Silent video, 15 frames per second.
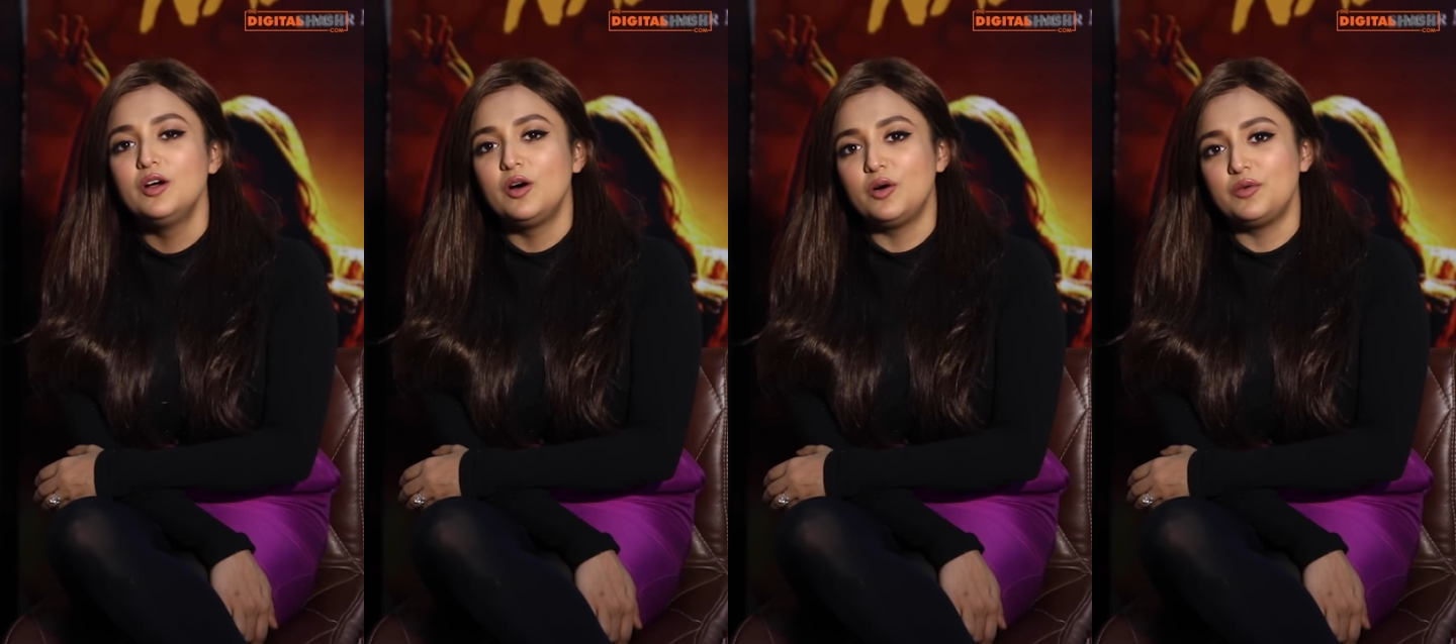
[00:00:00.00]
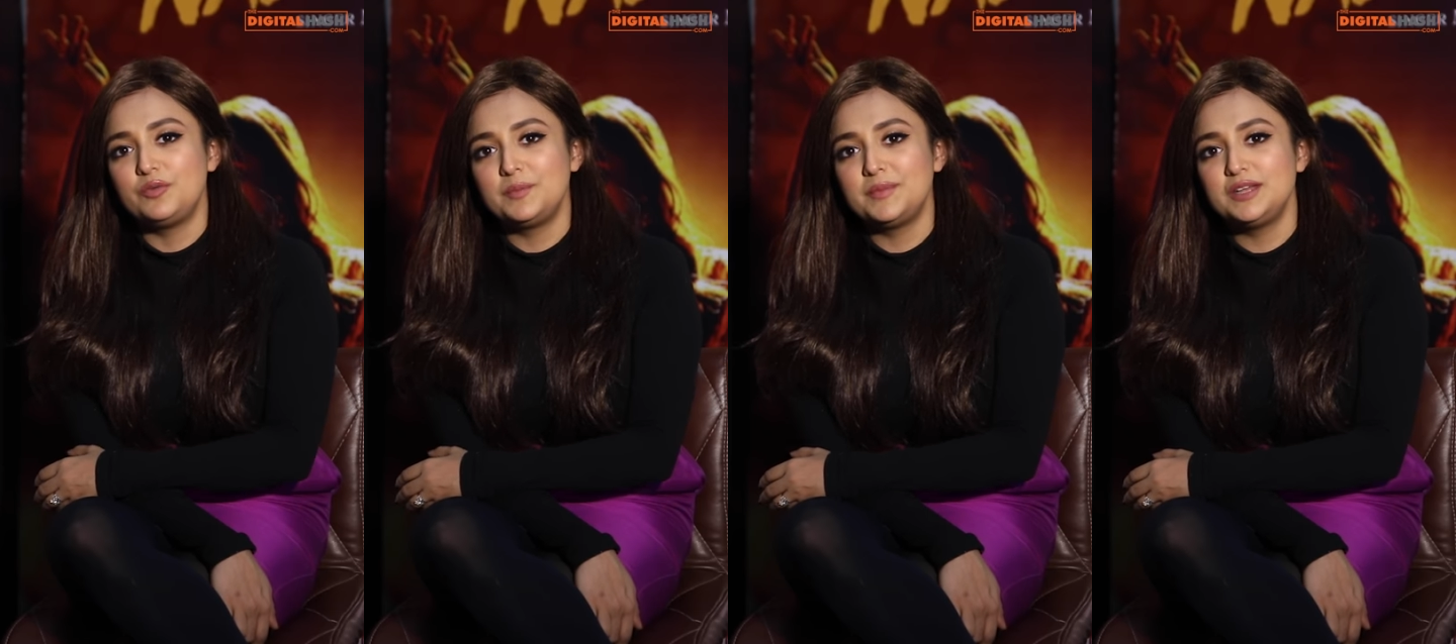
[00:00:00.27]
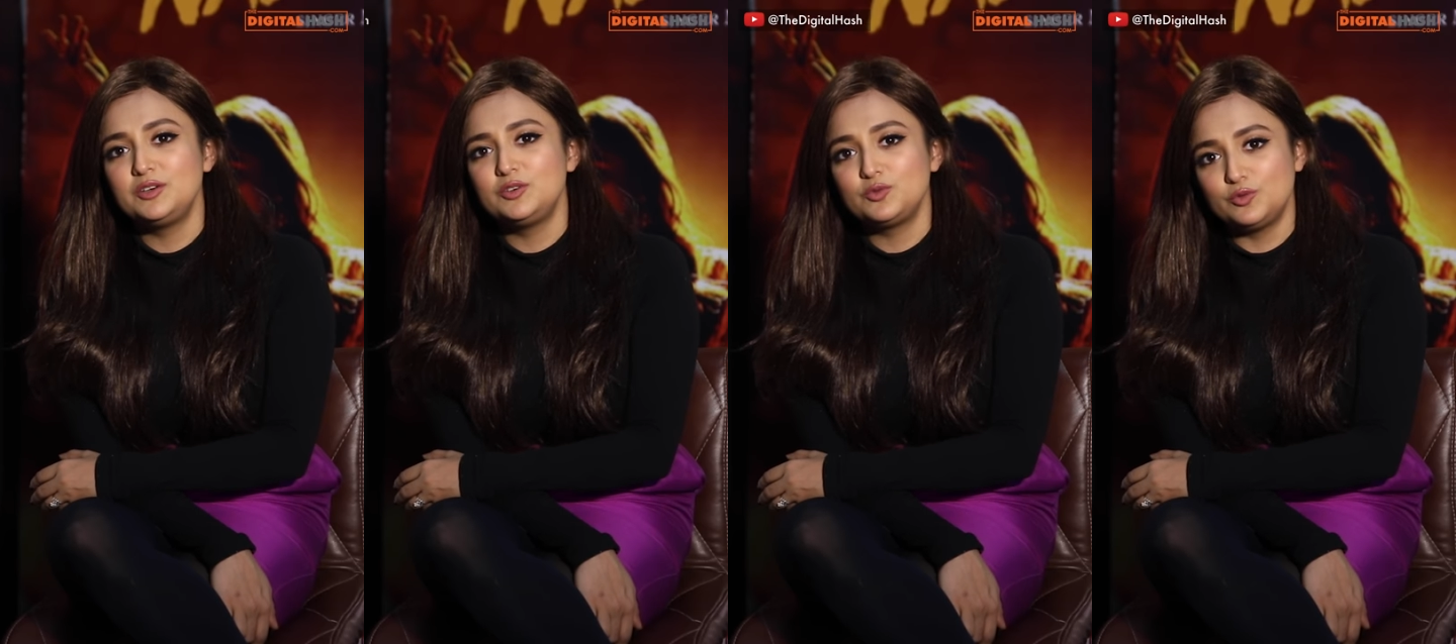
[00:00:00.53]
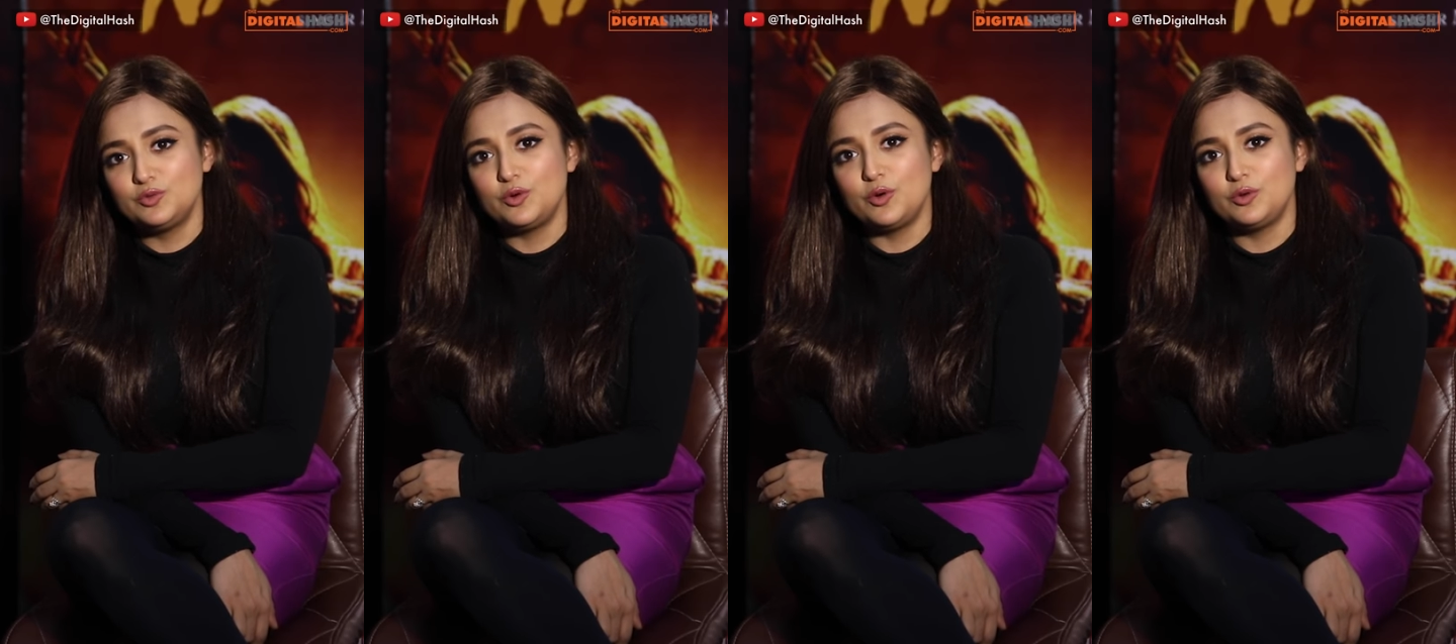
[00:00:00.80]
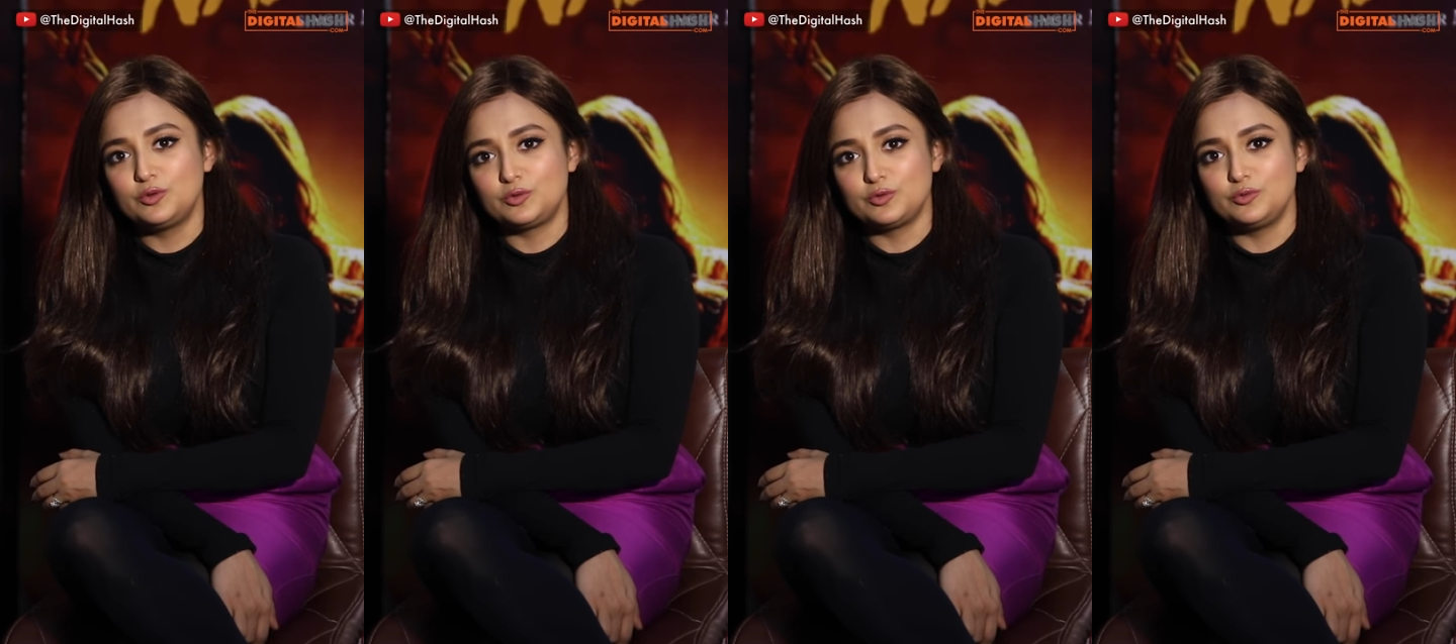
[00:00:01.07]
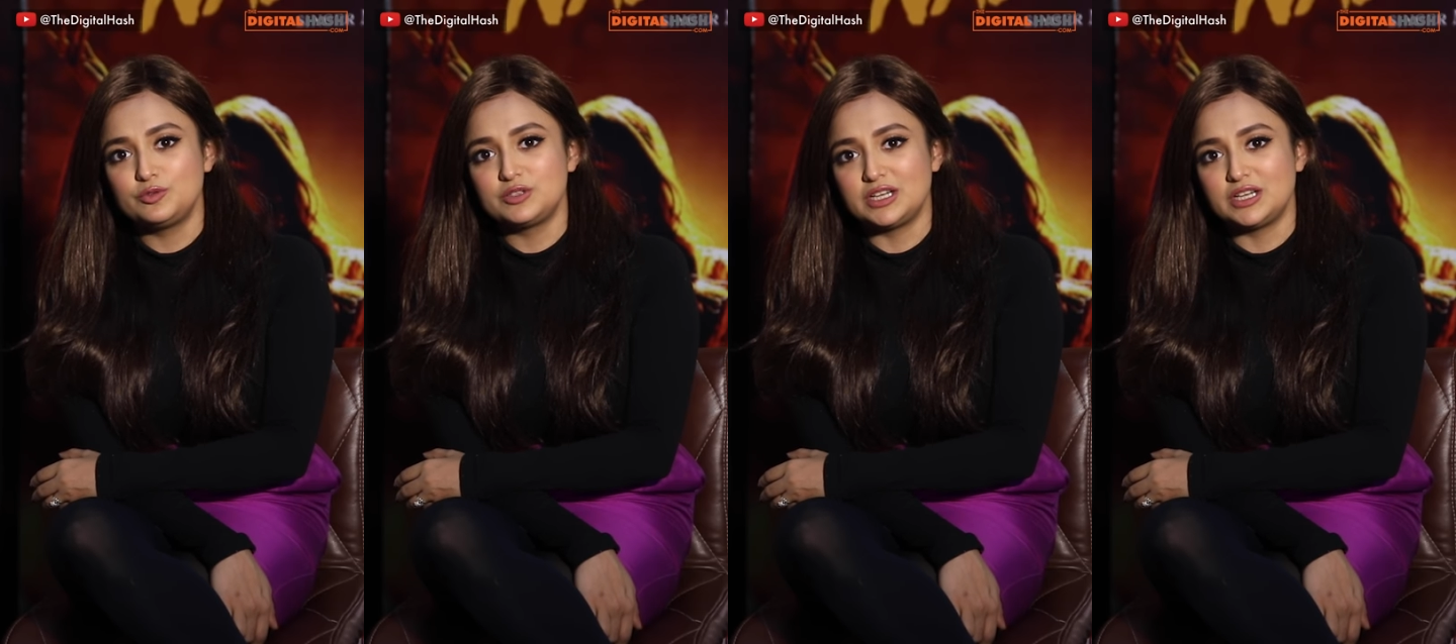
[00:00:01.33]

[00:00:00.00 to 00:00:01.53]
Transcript: of women do go through